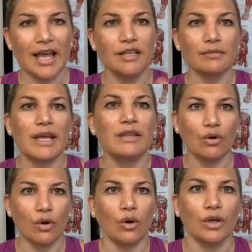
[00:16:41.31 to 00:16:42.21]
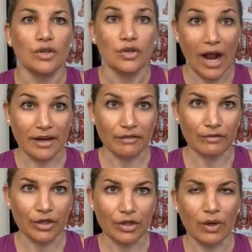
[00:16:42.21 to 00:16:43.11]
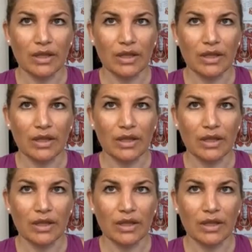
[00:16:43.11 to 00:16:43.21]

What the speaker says: and to make the goal attractive for you.